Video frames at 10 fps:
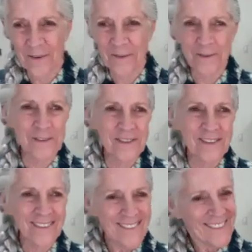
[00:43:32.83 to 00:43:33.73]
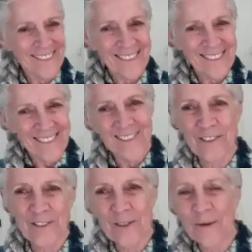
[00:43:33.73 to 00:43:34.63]
it was
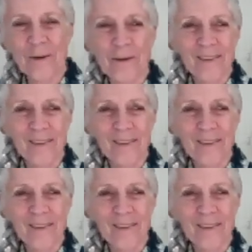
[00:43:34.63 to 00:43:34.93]
good to